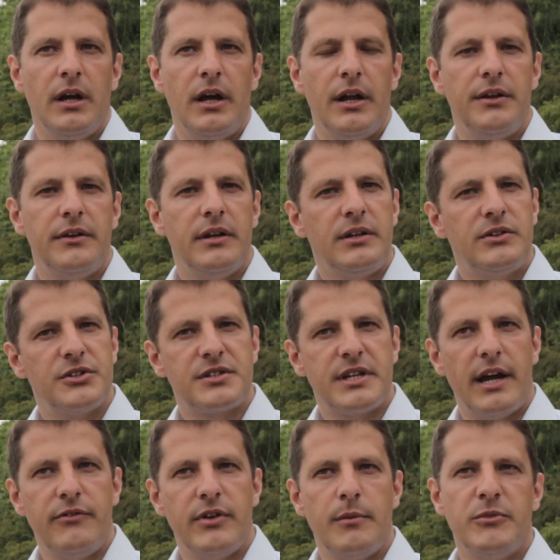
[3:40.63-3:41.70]
and it just
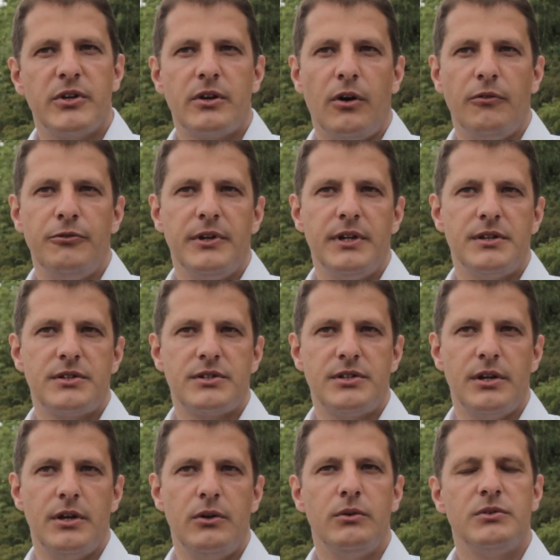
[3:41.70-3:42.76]
gave them the confidence
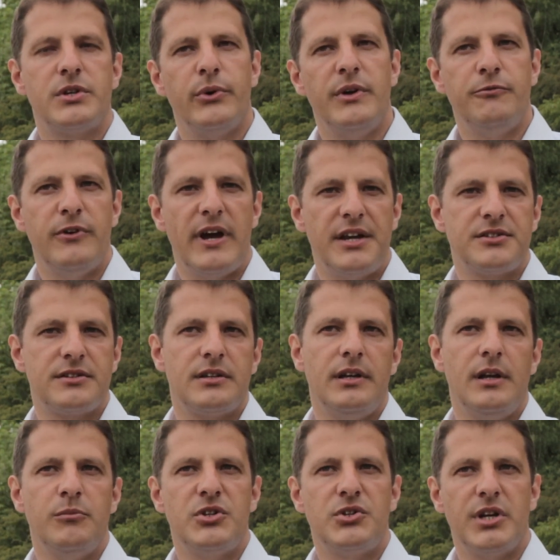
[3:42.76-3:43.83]
to invest
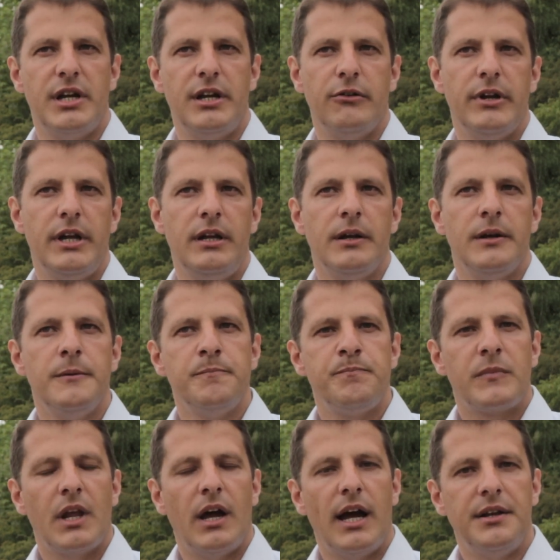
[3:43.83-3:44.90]
in machinery
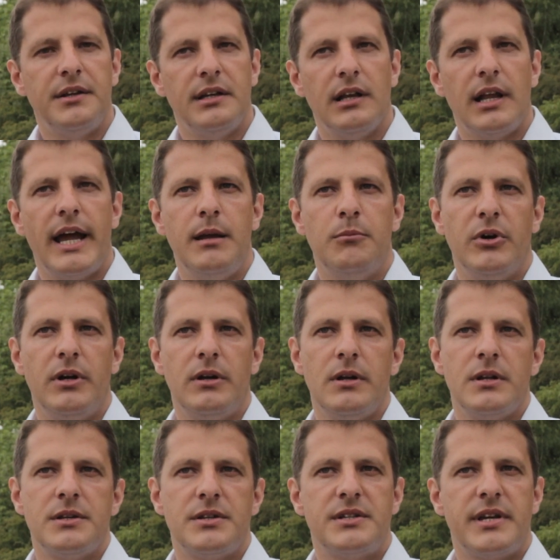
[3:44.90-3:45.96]
and in labour
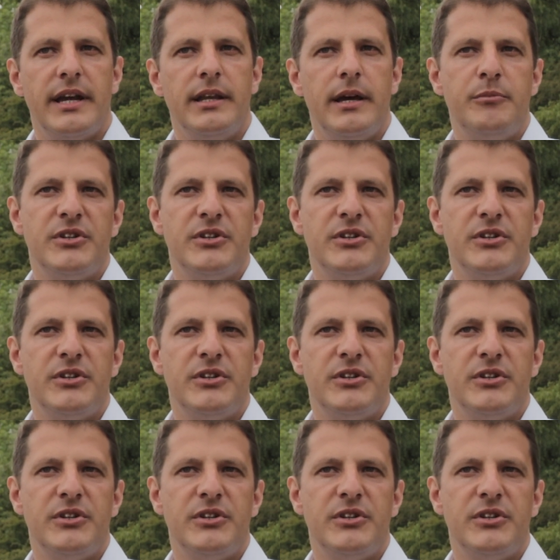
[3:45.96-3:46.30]
to take their